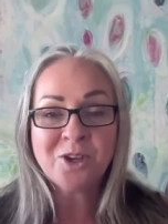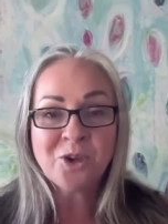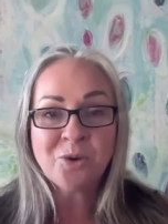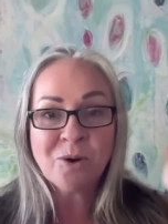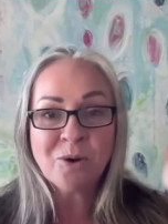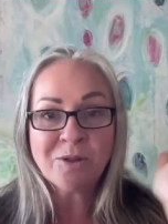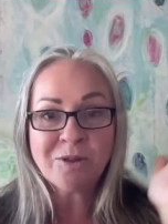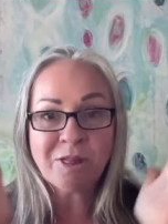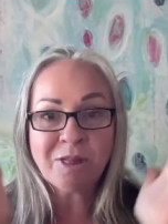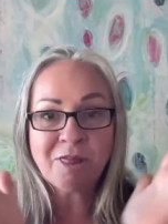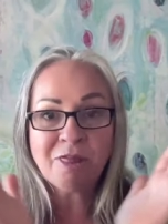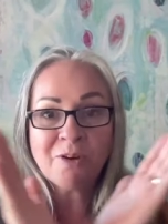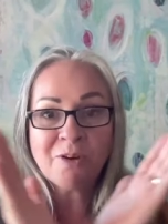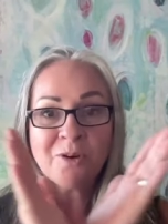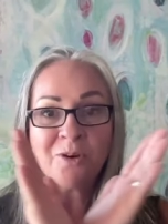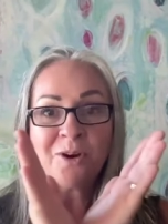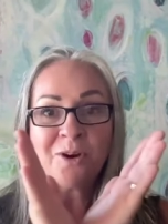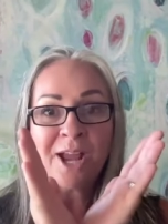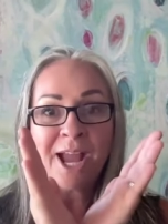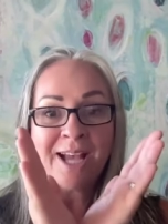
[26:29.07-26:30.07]
You are the
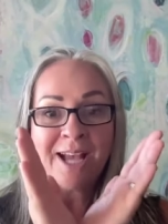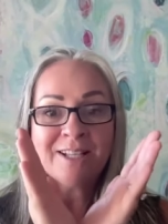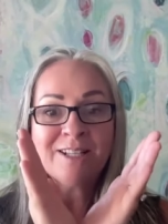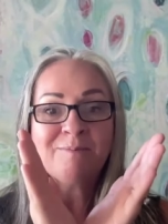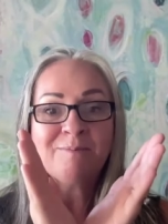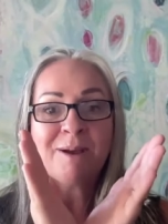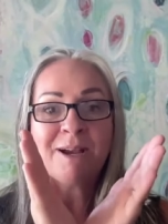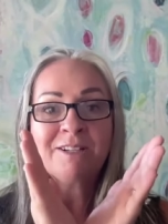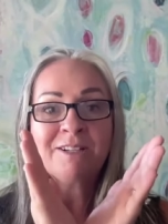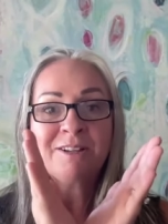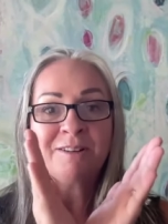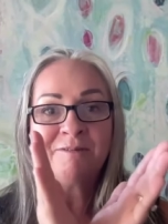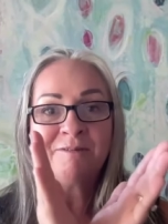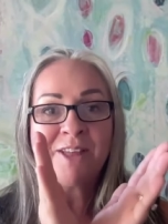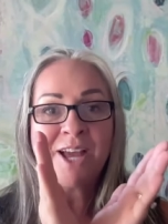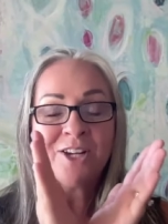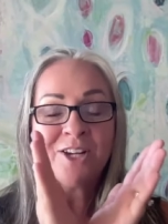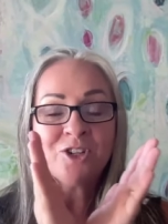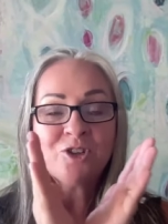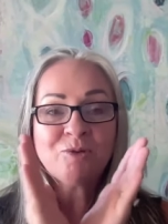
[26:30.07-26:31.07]
third aspect
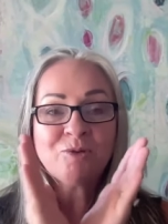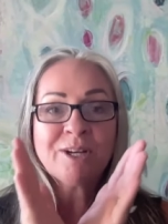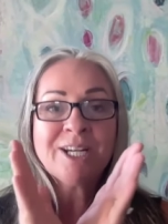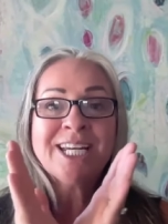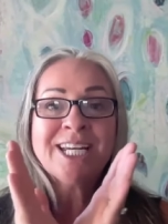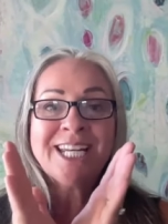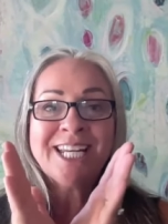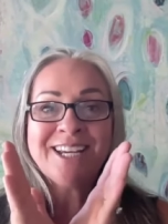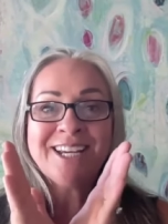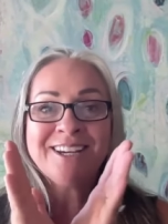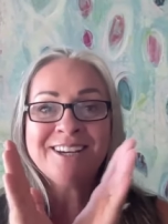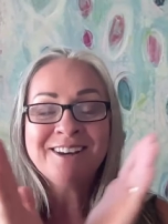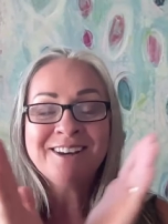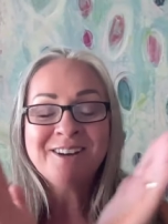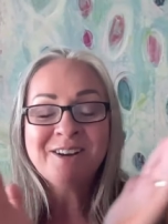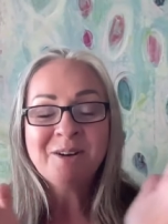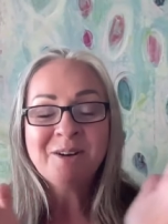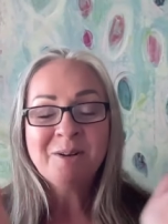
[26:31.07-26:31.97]
of that trinity.